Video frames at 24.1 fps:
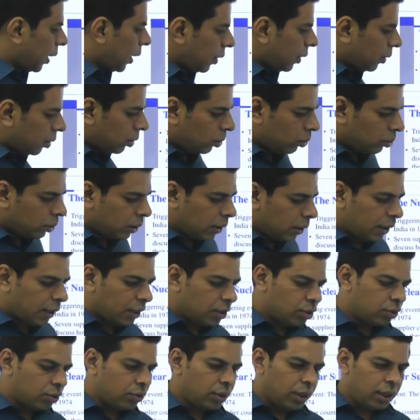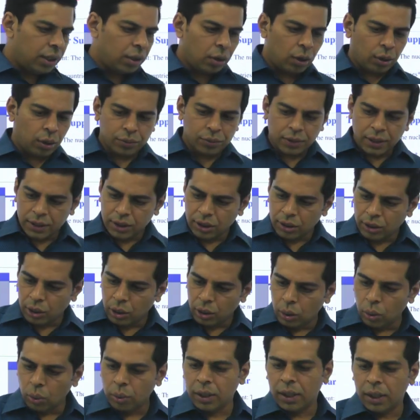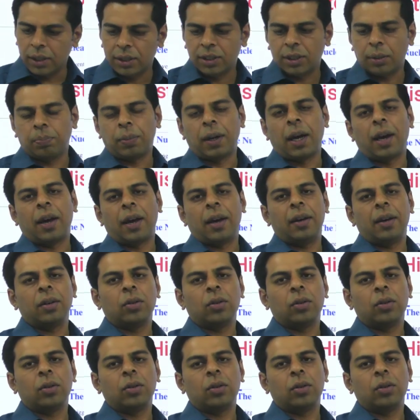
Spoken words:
to the history of this nuclear supplier group,